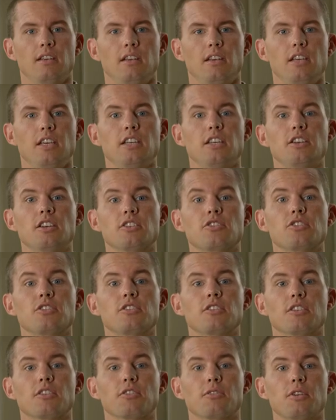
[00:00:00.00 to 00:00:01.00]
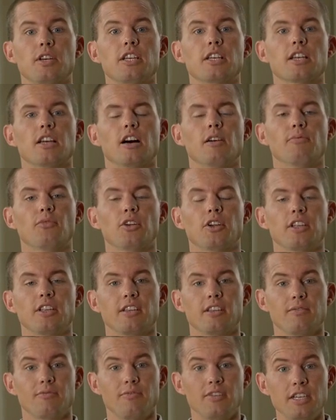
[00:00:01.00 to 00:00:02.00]
In addition to three comfort
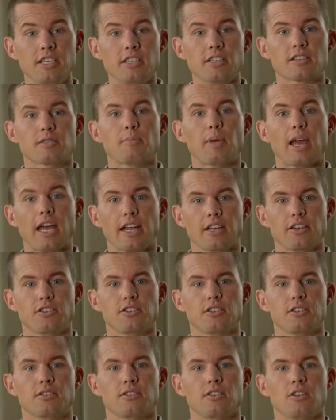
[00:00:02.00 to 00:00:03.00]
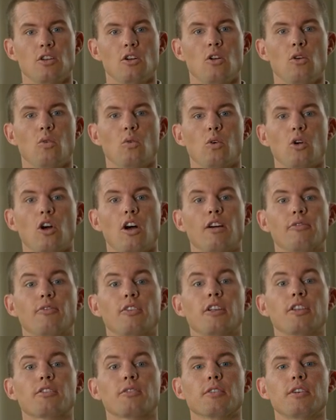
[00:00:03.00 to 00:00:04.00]
and convenience packages, we're
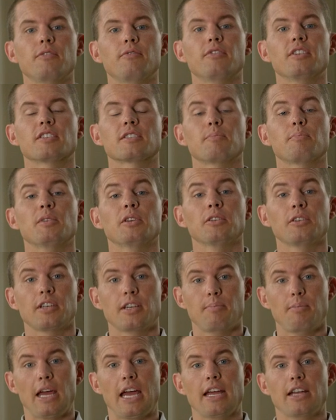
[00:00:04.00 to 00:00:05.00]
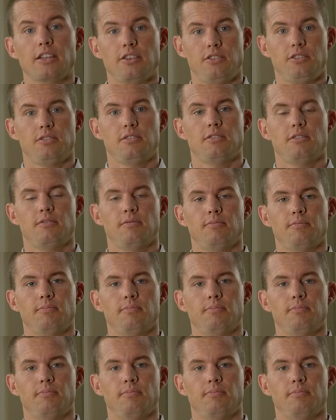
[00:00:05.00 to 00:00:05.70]
offering three visibility packages.